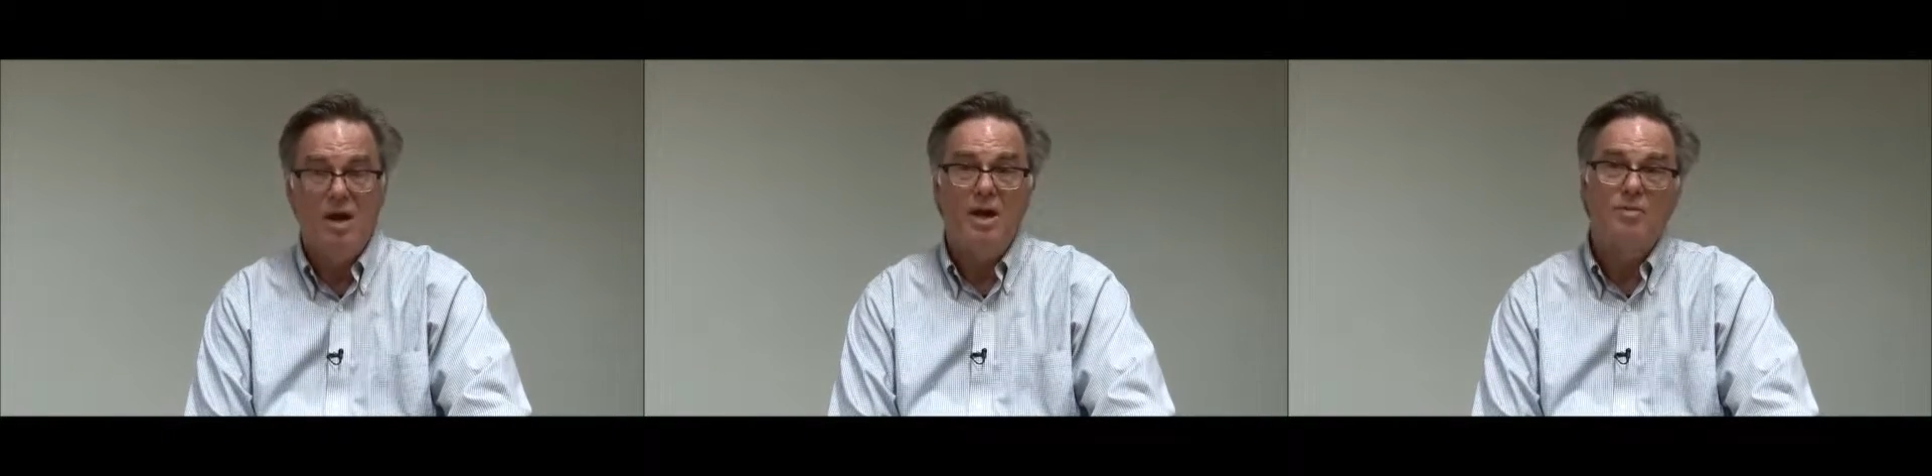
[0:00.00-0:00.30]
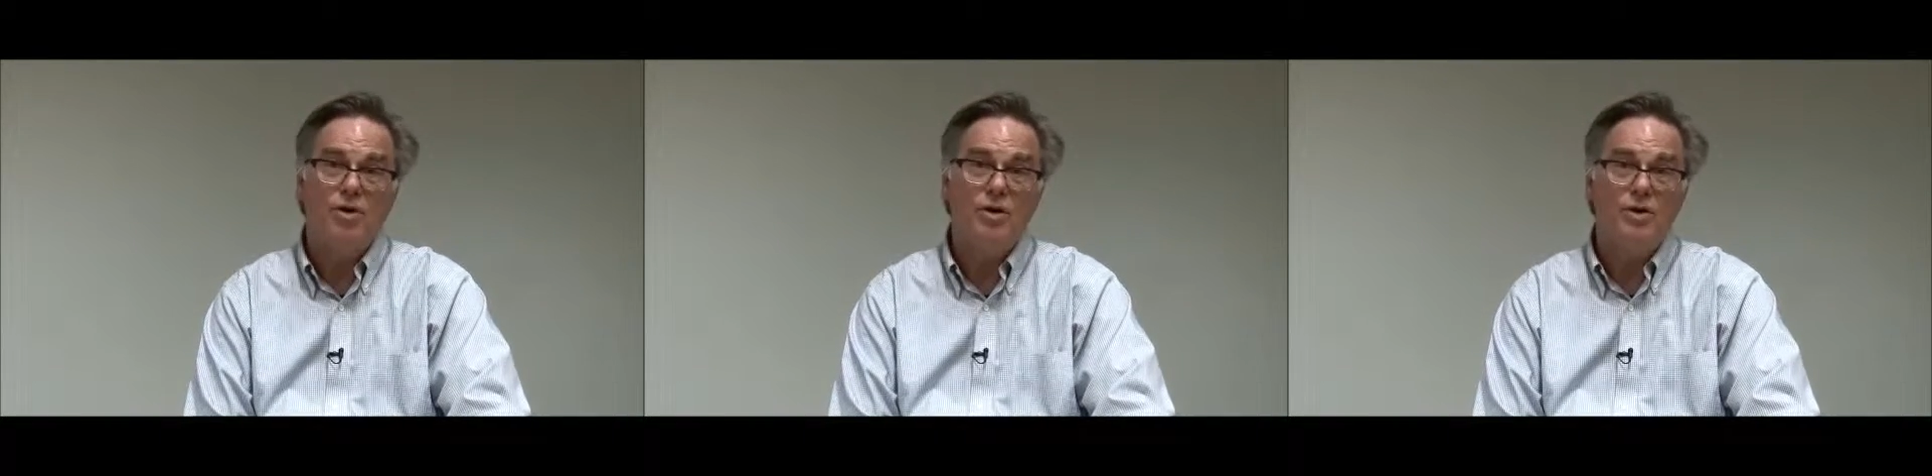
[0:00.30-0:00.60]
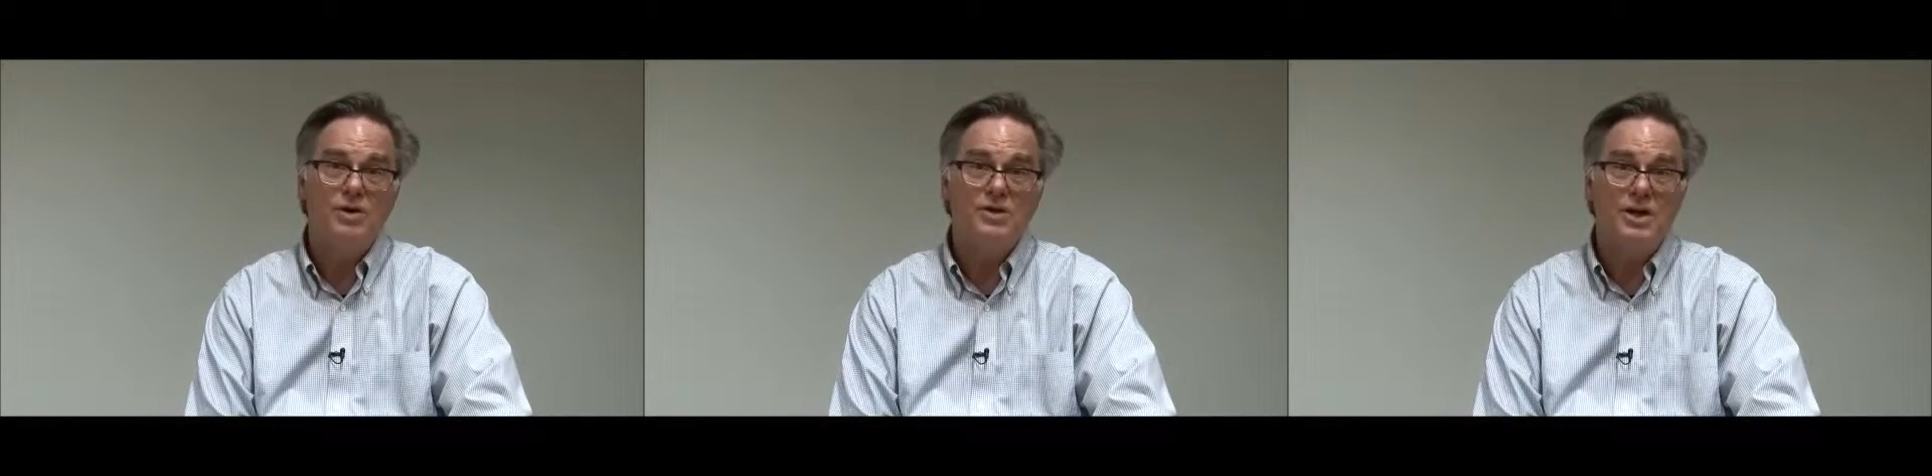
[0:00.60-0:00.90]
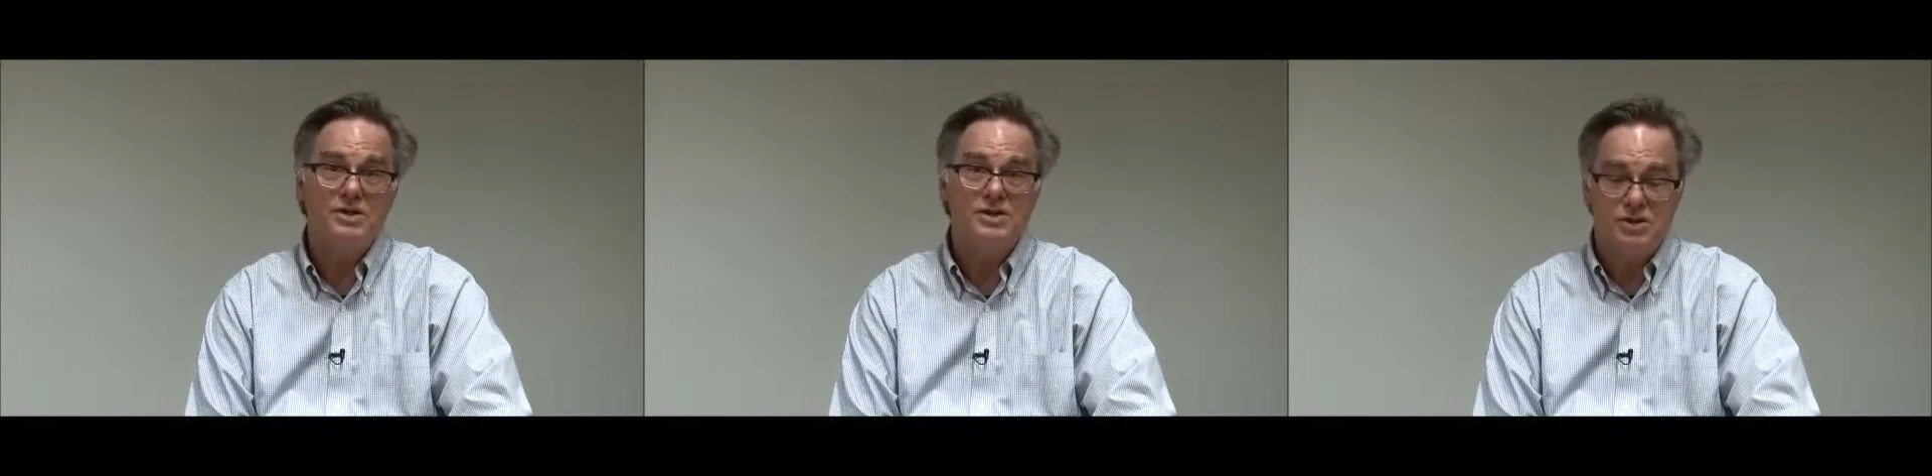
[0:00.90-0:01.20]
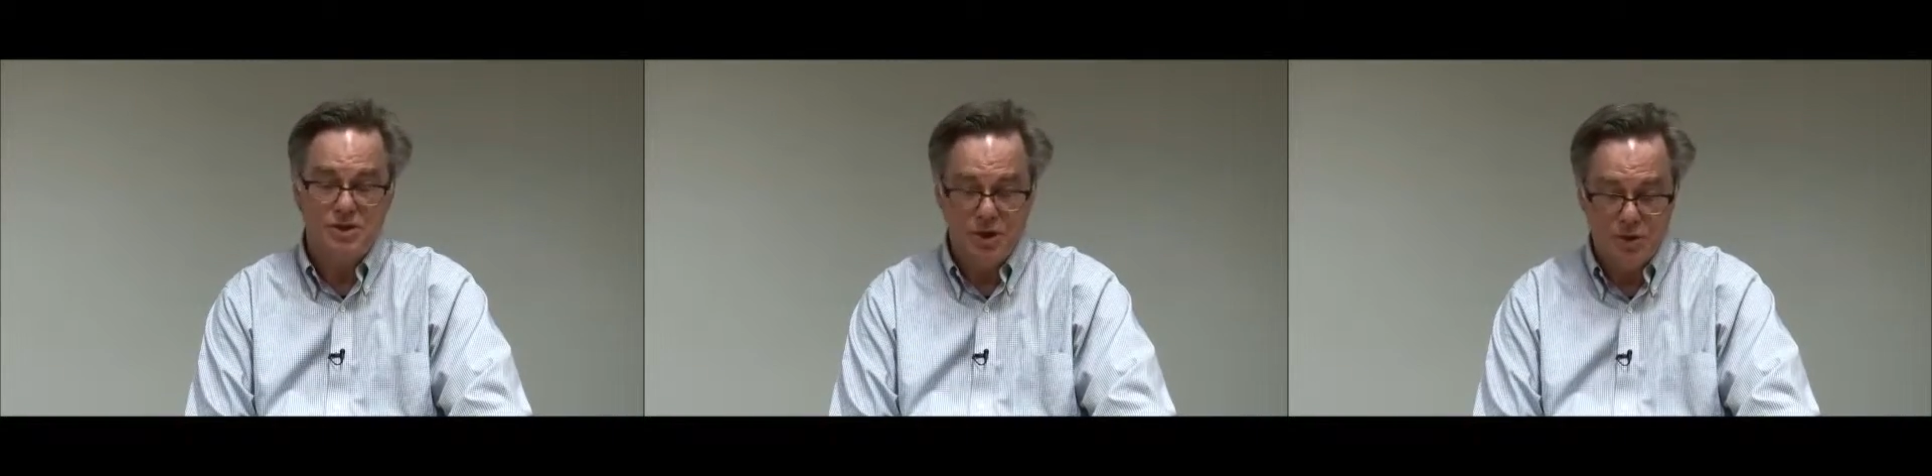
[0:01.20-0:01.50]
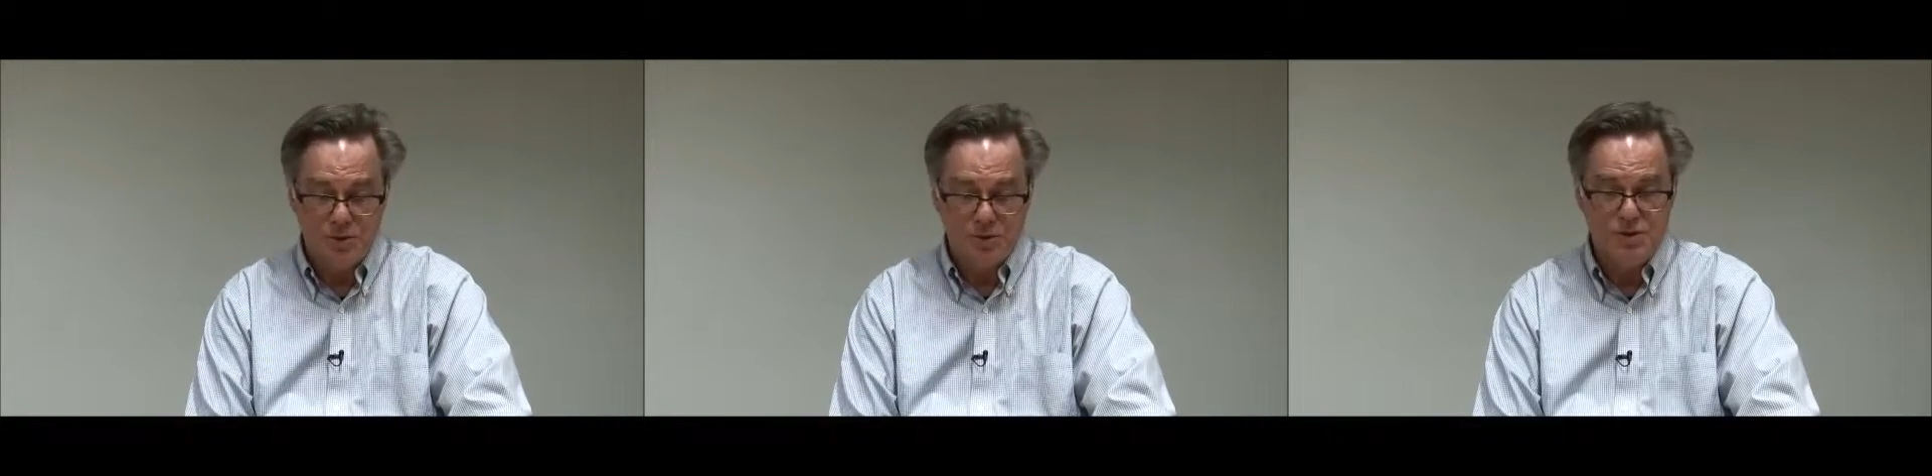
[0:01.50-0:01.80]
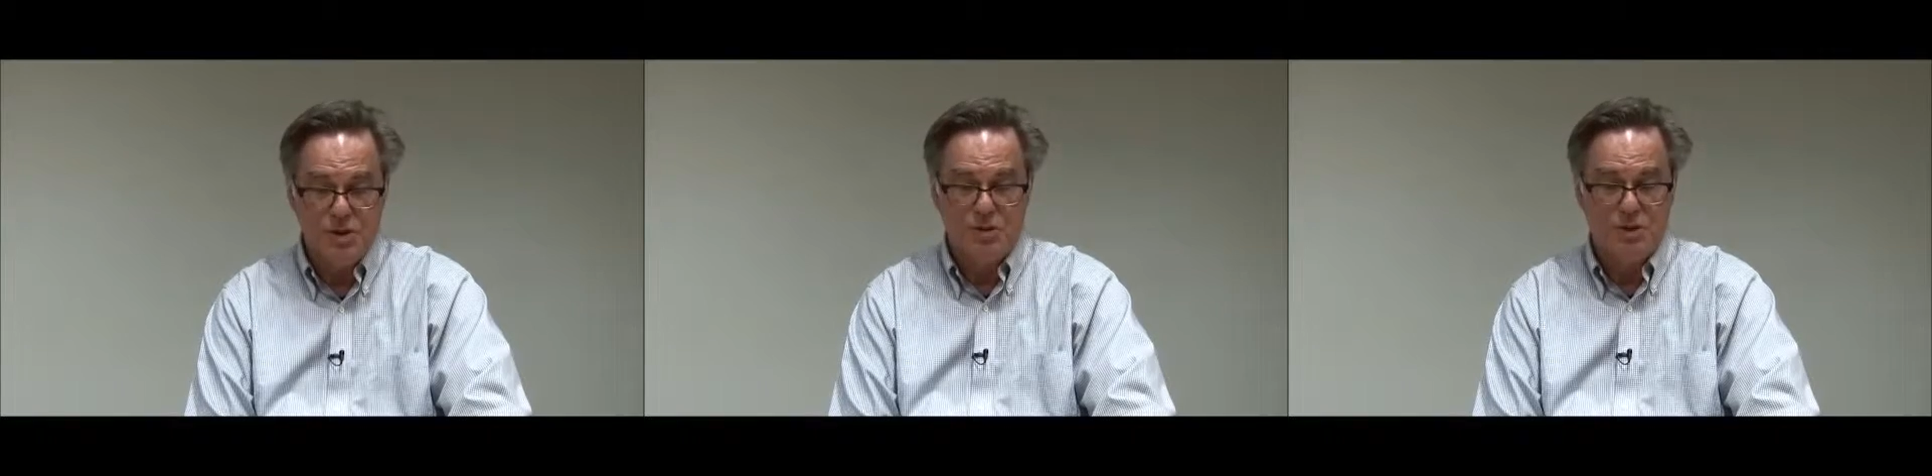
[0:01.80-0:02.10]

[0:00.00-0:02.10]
and prioritizes those